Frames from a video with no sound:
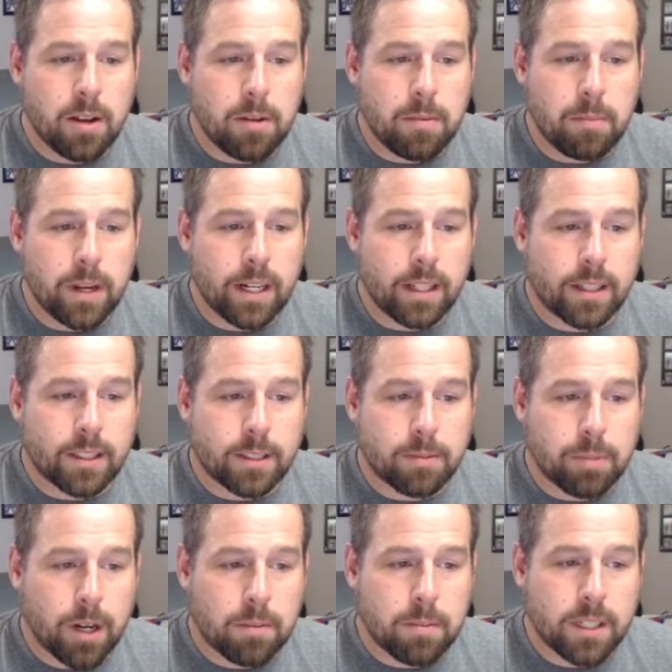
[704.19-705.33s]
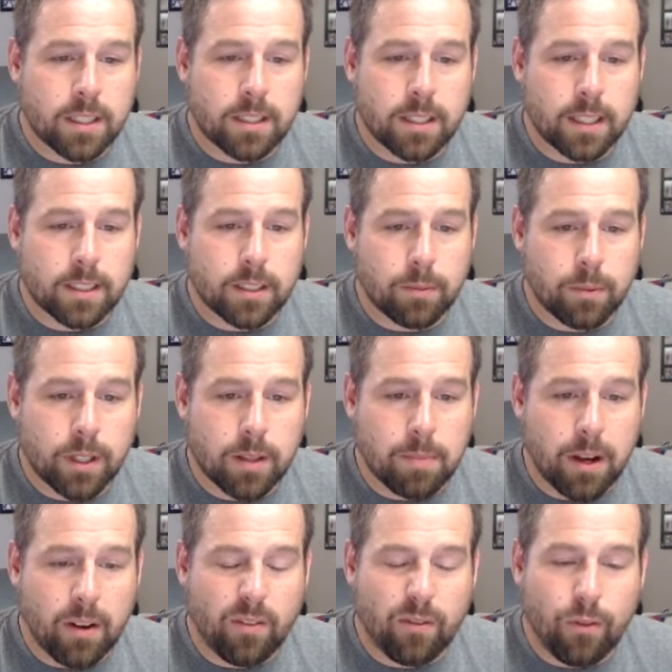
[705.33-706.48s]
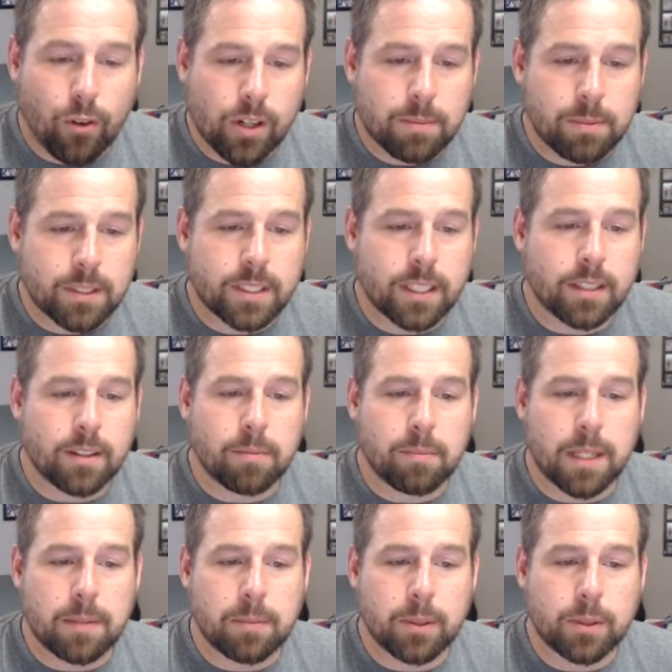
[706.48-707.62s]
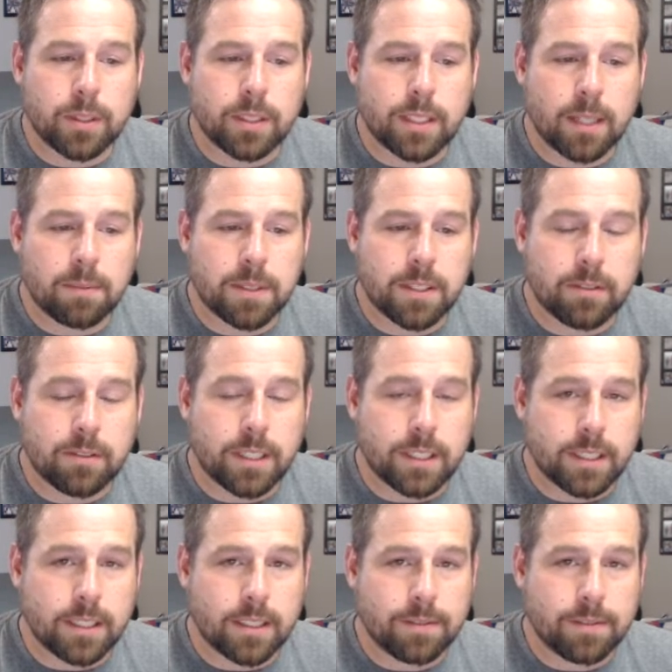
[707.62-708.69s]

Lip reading: meaning the department connected with about 40% of the people who attempted to reach it.